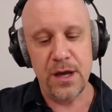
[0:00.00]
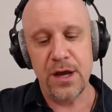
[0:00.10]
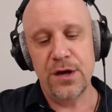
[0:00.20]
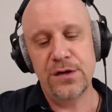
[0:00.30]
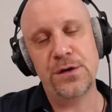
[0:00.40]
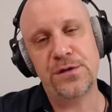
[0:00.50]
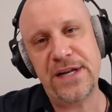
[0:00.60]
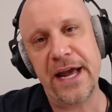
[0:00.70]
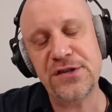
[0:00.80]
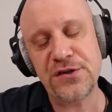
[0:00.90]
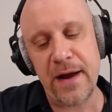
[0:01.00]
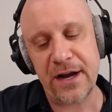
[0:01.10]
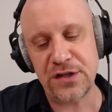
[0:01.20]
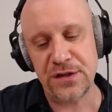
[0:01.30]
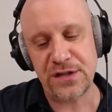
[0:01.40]
So stage
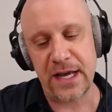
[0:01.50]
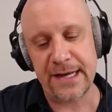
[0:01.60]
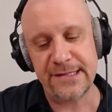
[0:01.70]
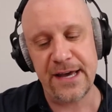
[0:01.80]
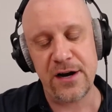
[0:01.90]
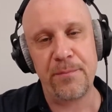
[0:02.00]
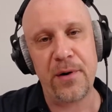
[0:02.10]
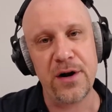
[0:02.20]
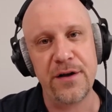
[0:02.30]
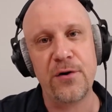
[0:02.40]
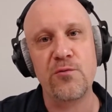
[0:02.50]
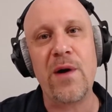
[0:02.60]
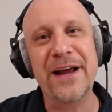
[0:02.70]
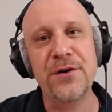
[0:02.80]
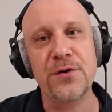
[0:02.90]
directions, like I said, are part of a
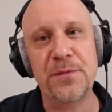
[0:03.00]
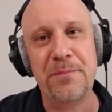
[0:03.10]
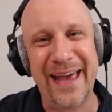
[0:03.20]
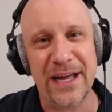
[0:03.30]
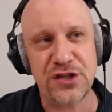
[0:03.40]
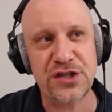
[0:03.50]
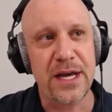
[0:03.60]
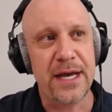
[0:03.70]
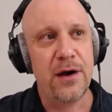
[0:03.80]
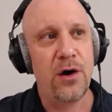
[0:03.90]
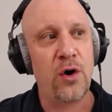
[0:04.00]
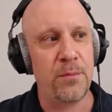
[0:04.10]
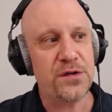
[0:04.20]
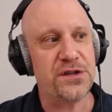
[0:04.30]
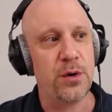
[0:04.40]
writer's pitch,
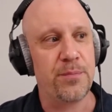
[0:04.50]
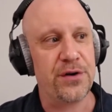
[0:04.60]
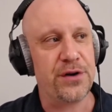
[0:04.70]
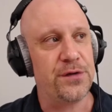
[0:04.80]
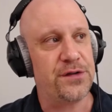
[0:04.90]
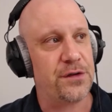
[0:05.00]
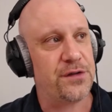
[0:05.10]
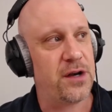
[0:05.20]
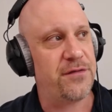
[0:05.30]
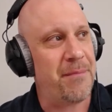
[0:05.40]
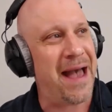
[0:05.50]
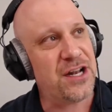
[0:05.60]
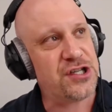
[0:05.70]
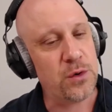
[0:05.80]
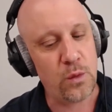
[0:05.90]
almost to a producer, sort of
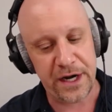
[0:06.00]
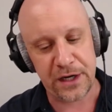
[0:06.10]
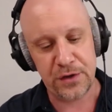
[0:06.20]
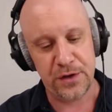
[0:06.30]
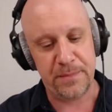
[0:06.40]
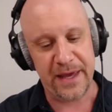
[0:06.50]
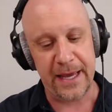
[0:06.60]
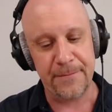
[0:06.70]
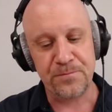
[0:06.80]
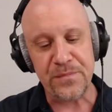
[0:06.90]
imagine what it could be.